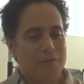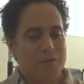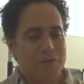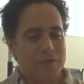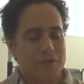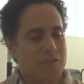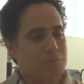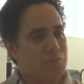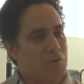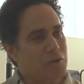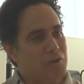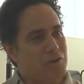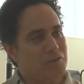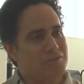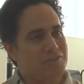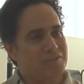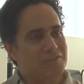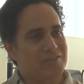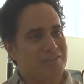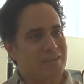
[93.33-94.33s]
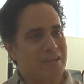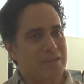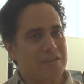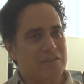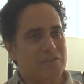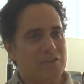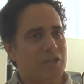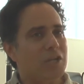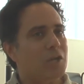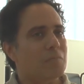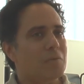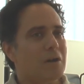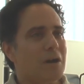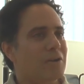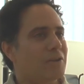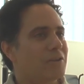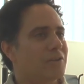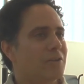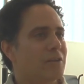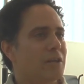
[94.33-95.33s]
experience it and think
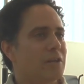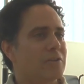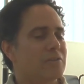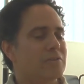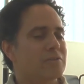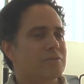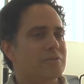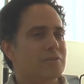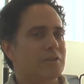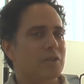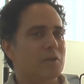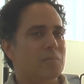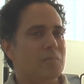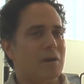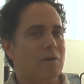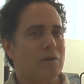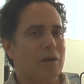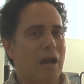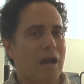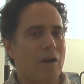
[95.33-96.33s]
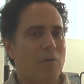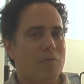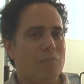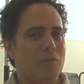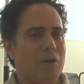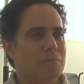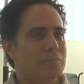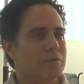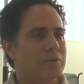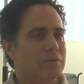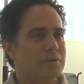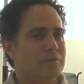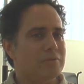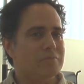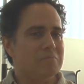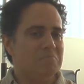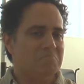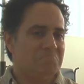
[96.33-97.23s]
about it and think about how it might be